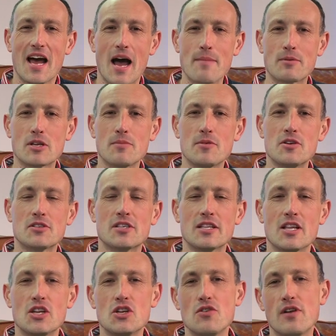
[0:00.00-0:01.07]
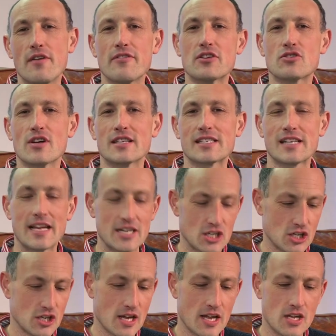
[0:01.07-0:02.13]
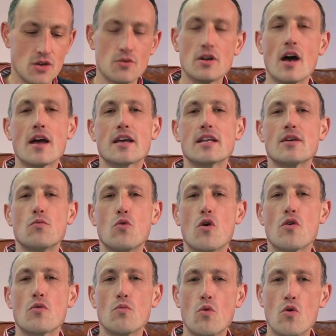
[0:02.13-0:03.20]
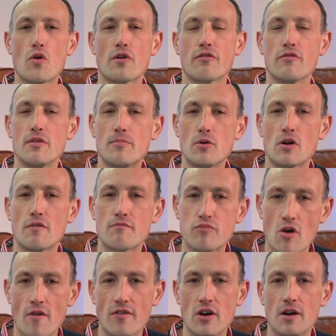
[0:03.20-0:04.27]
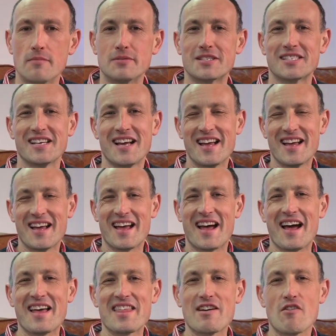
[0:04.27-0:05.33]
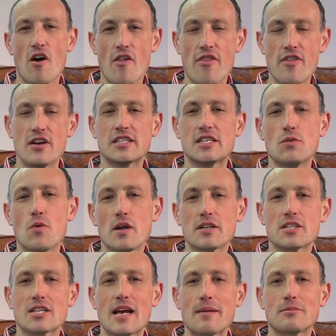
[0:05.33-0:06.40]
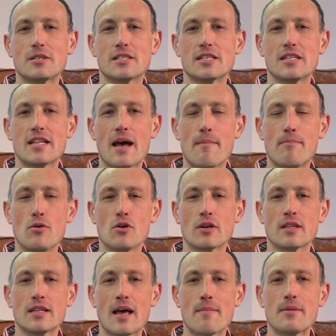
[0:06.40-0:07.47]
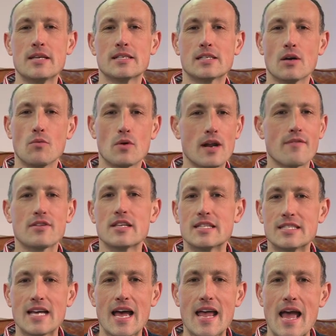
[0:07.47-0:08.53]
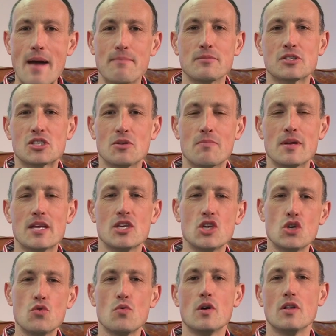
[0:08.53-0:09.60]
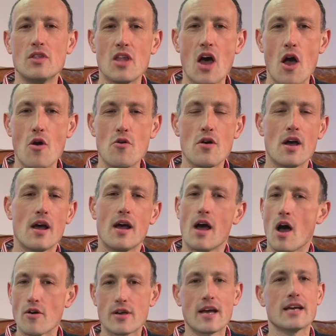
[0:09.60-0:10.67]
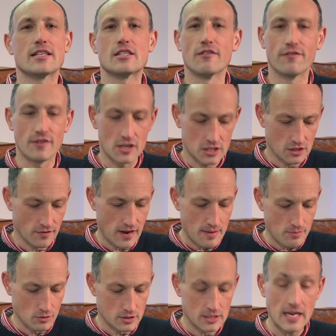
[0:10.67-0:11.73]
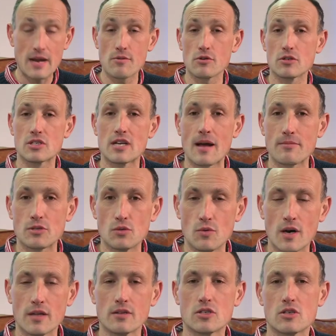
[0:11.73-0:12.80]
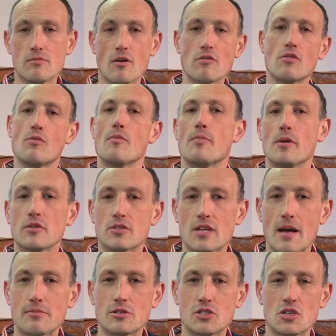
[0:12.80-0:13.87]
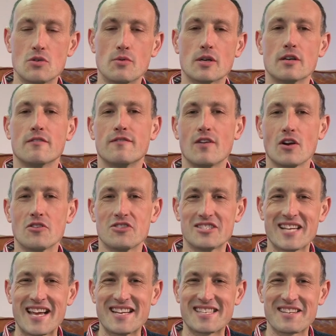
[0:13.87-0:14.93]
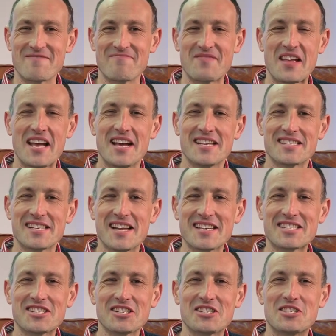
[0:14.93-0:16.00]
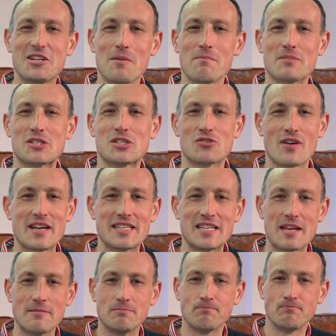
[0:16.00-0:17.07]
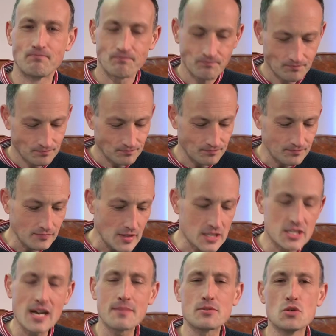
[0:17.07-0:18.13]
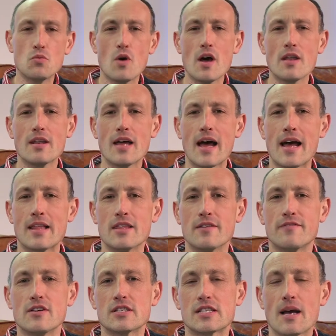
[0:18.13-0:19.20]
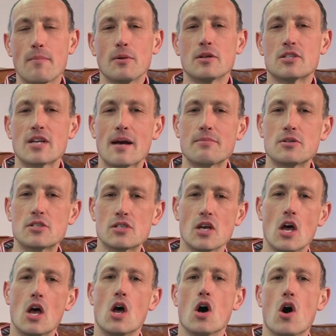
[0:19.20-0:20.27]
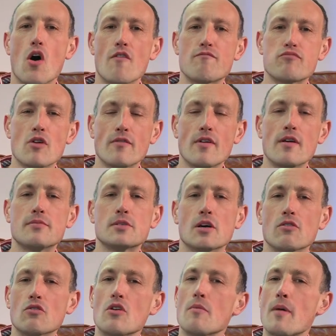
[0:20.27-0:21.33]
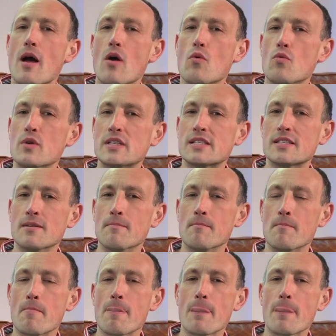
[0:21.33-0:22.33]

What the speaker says: I'm going to be using the New Living Translation, and you and I are going to walk through the book of Proverbs. There are 31 chapters in that book, and that means that whatever the day happens to be, you will know. Okay, it's the 1st of April today, we're on chapter 1, tomorrow we'll be on chapter 2, we're going to follow the date. So let's just jump straight in. Chapter 1 and the first couple of chapters of Proverbs are all about wisdom.